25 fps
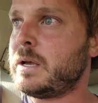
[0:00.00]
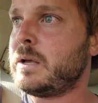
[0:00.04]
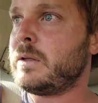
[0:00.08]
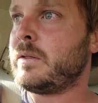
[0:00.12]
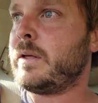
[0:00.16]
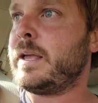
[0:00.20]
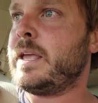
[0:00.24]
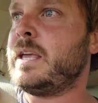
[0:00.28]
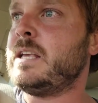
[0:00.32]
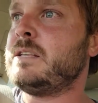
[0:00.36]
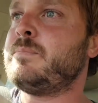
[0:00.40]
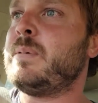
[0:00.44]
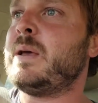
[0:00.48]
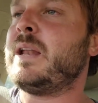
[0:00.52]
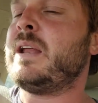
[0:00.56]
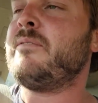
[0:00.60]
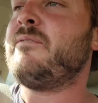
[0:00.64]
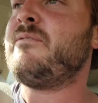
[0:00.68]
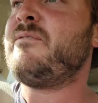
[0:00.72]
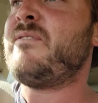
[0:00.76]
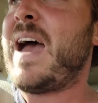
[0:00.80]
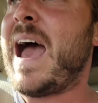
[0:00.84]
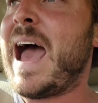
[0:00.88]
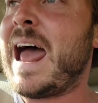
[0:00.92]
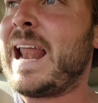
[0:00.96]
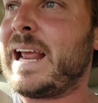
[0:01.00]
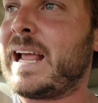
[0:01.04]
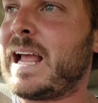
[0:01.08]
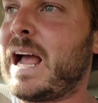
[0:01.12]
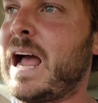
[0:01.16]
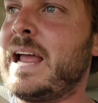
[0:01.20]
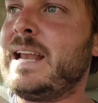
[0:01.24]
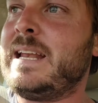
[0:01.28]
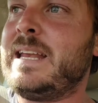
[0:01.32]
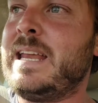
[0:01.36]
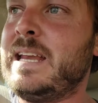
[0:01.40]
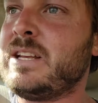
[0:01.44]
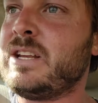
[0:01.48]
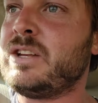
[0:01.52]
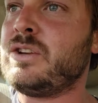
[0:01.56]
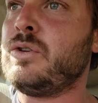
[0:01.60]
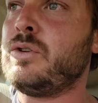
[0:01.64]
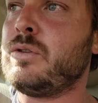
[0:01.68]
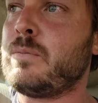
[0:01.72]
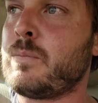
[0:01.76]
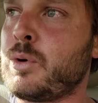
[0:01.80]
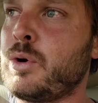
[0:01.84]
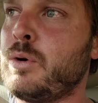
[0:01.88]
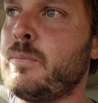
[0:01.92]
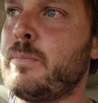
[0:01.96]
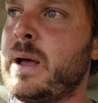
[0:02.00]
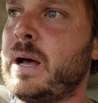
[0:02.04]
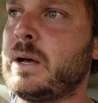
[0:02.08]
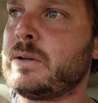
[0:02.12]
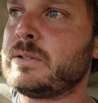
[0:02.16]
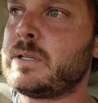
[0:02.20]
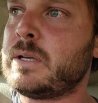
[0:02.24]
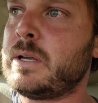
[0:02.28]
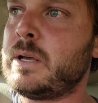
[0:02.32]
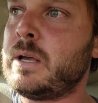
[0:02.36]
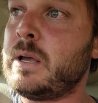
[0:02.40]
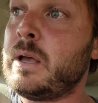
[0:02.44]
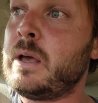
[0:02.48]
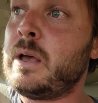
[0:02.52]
Like, he's been emphatic, I need to do the Maroon Bells.